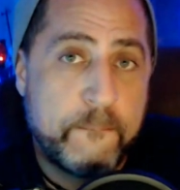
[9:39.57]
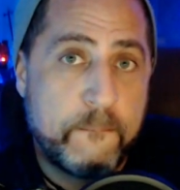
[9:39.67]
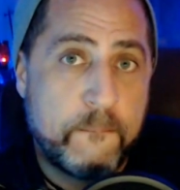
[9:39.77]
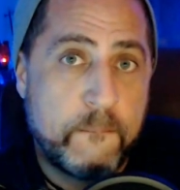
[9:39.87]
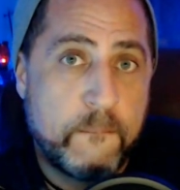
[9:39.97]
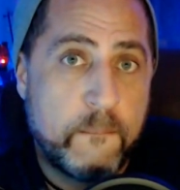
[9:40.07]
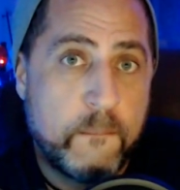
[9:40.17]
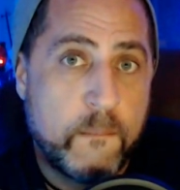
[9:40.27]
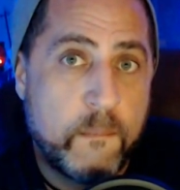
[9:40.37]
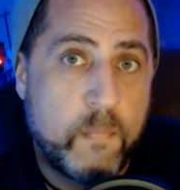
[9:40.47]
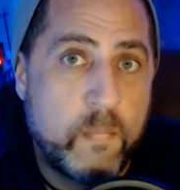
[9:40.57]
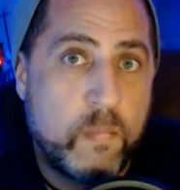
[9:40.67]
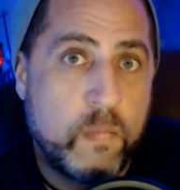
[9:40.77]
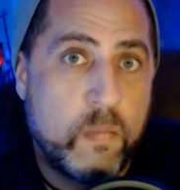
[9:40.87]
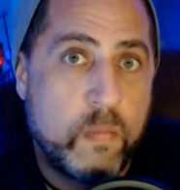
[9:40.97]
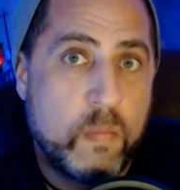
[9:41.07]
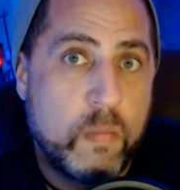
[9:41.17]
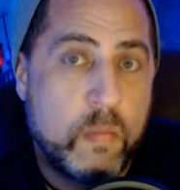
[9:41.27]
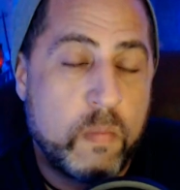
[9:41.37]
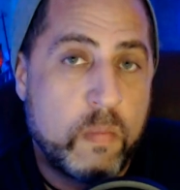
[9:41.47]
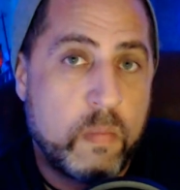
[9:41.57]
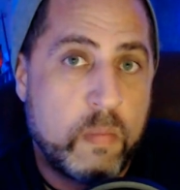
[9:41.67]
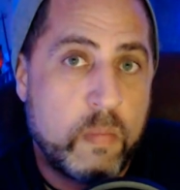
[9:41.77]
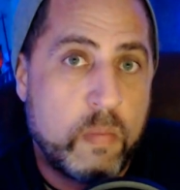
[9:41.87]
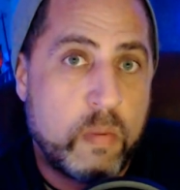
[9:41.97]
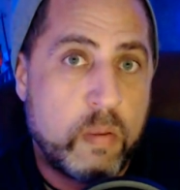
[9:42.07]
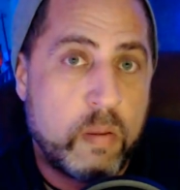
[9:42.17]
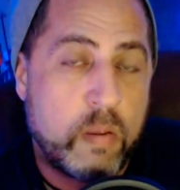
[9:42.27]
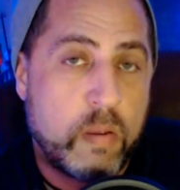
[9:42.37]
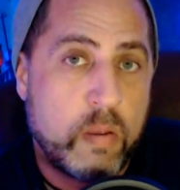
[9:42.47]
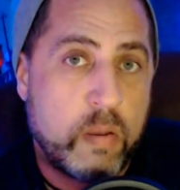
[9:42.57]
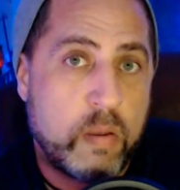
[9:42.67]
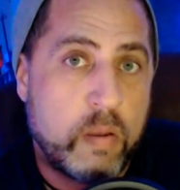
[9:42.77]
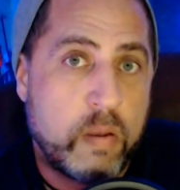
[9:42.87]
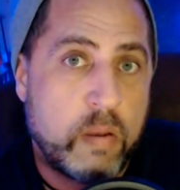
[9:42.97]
Nothing is said.